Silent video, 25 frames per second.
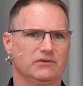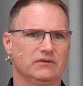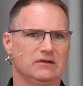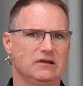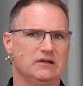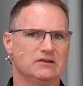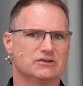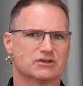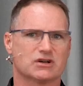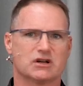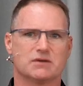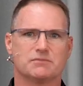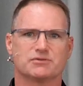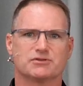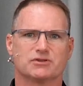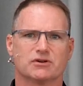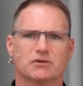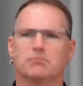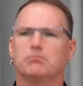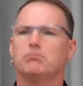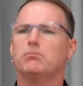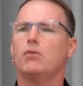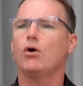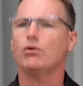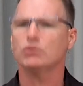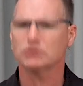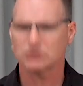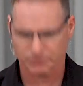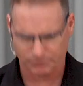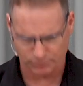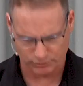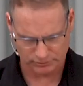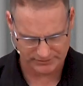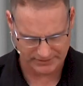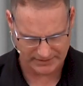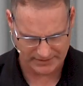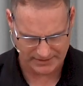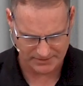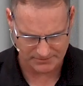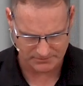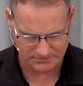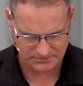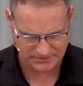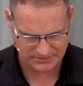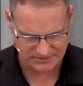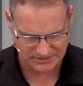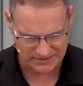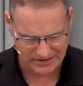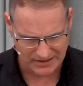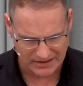in Scripture, multiple
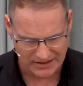times.